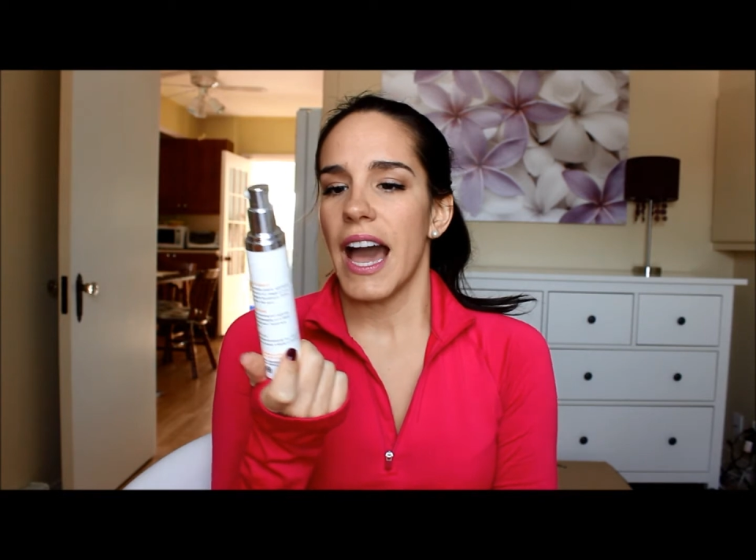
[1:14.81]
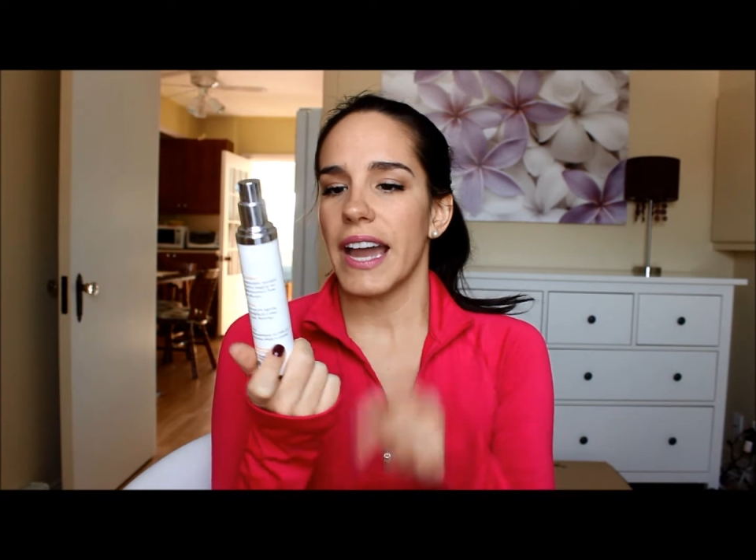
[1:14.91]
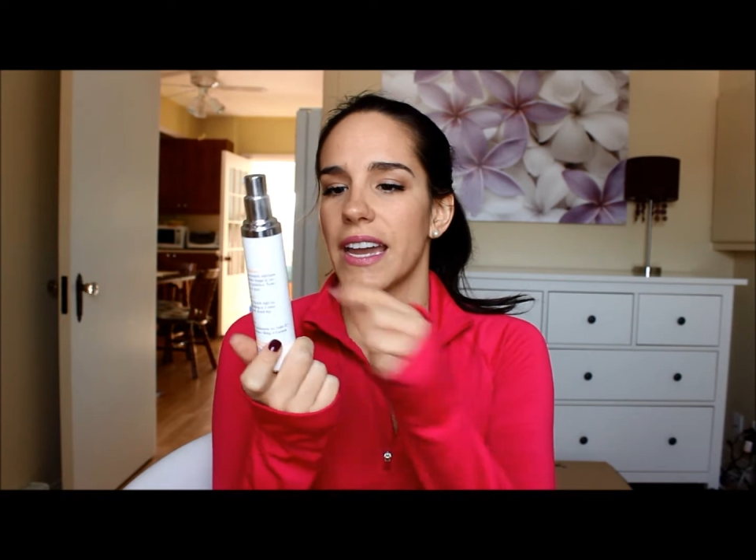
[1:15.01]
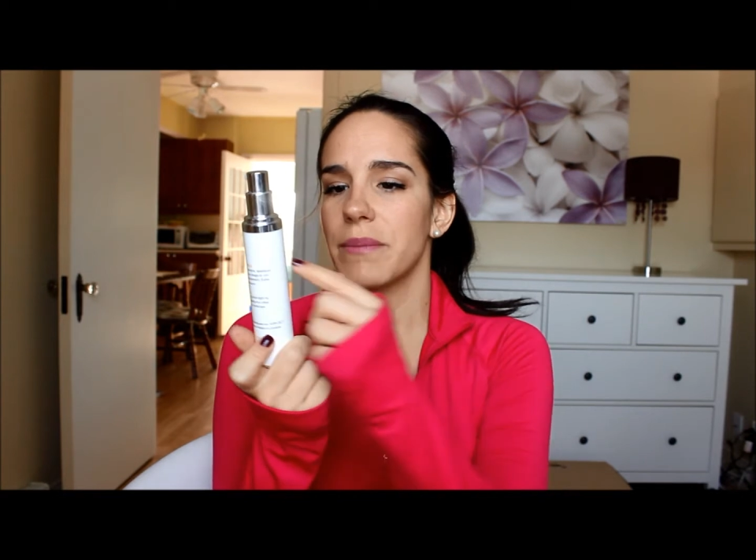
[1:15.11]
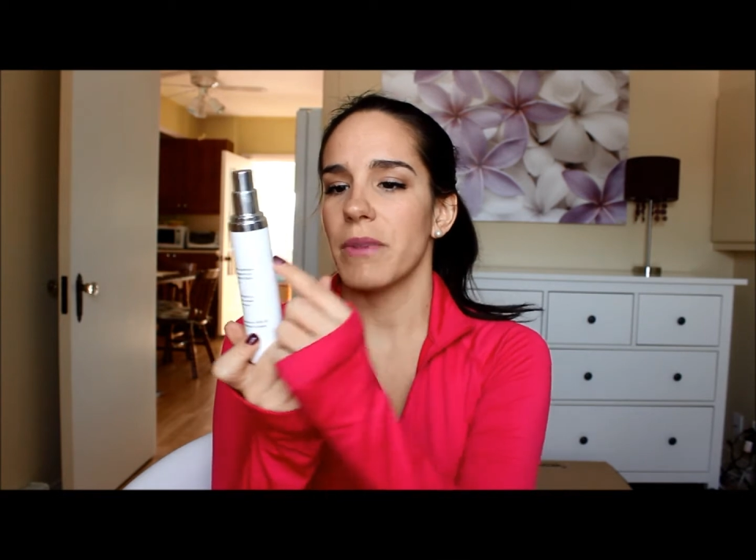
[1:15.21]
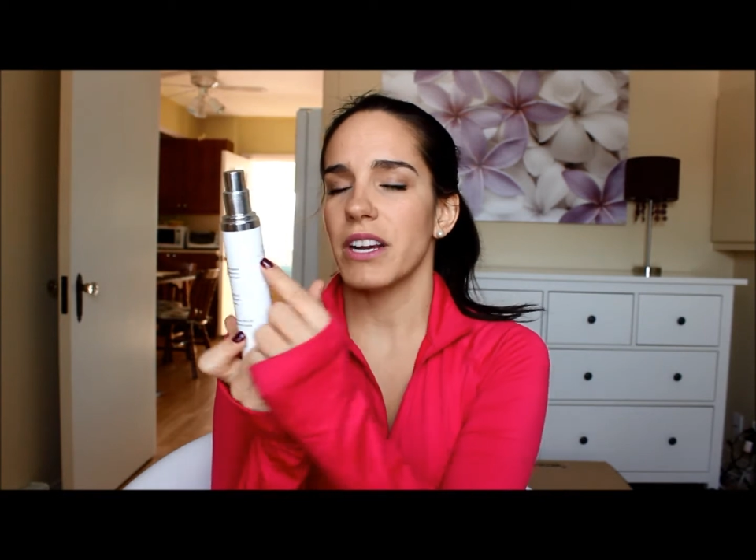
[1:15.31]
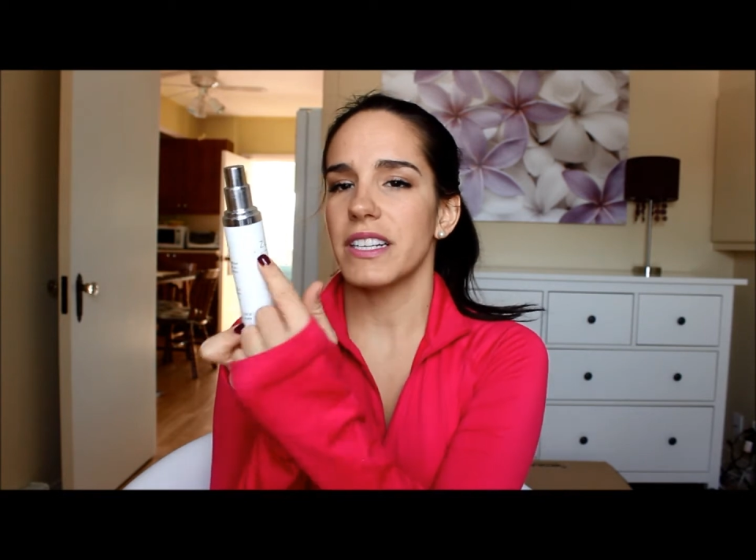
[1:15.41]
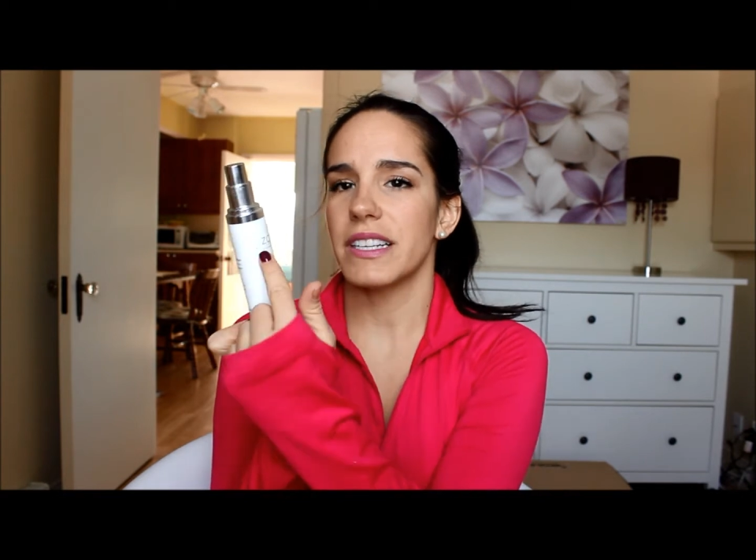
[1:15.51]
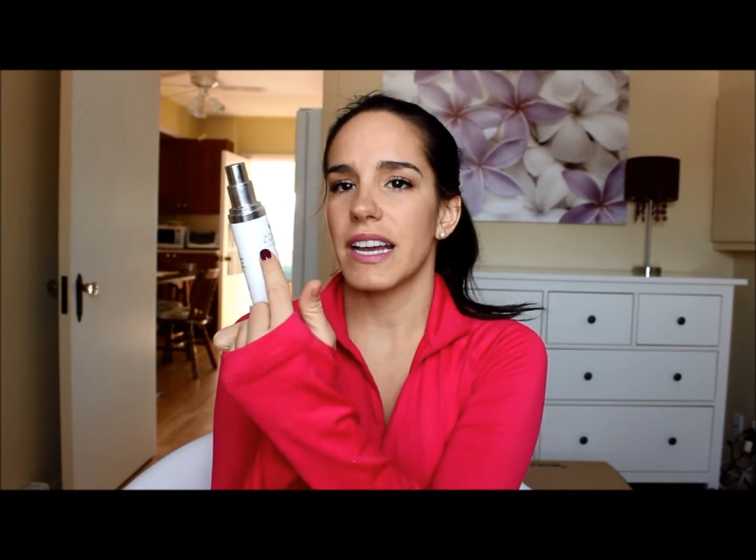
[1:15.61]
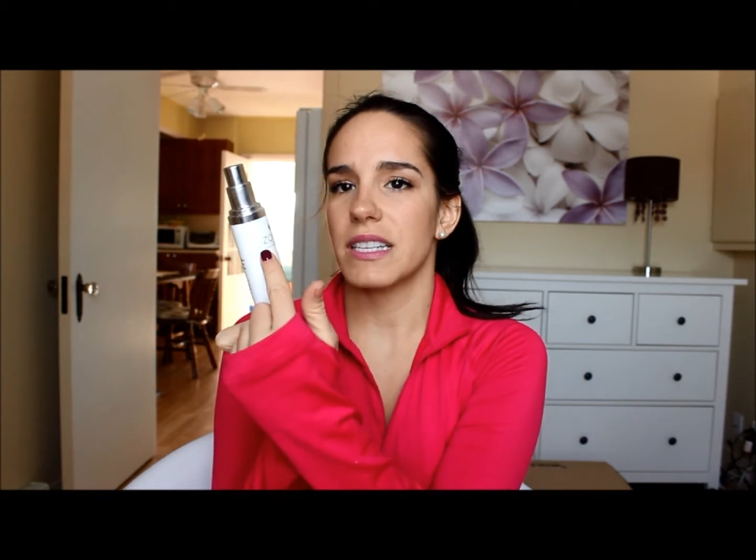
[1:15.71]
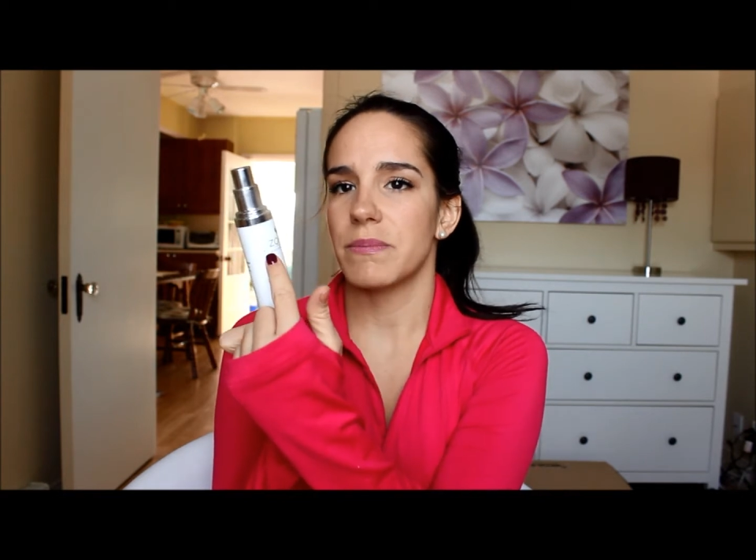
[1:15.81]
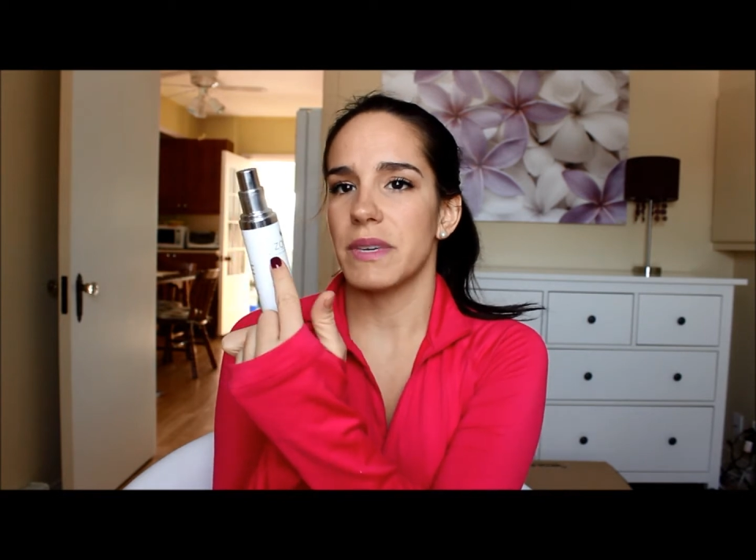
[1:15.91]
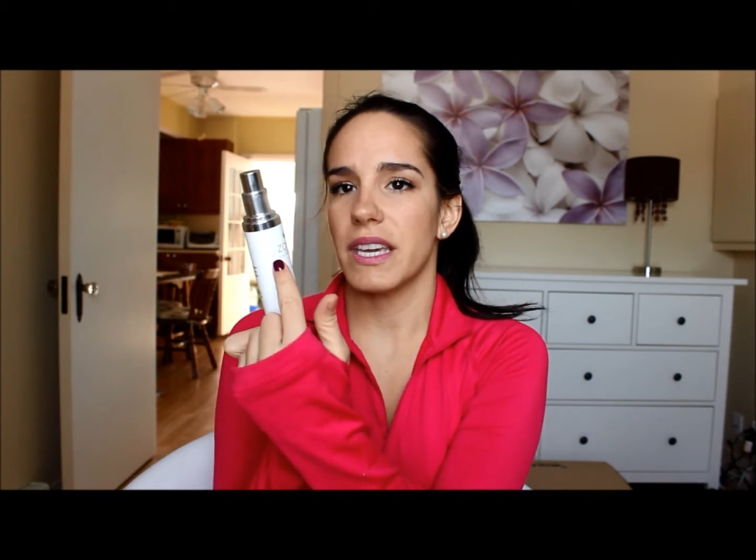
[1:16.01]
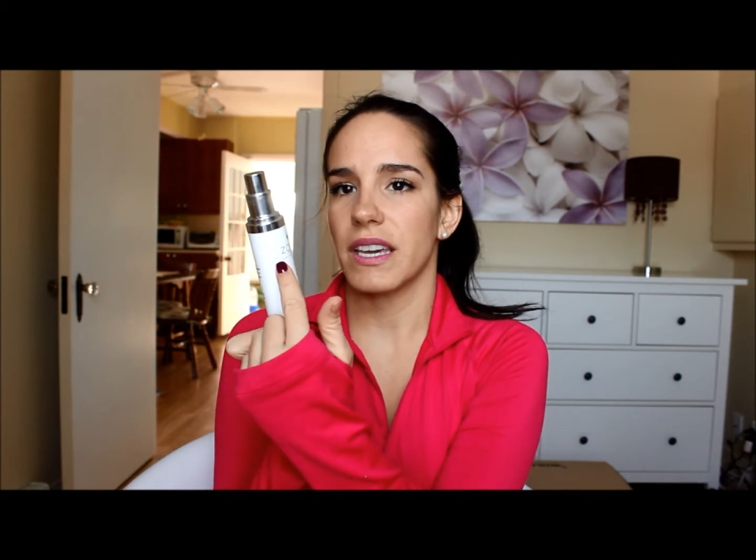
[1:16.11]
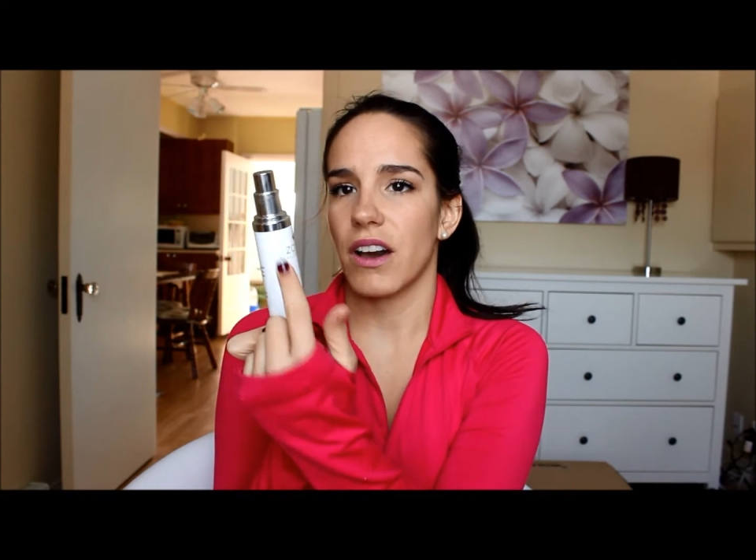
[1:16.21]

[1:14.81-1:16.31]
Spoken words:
I had marked it as being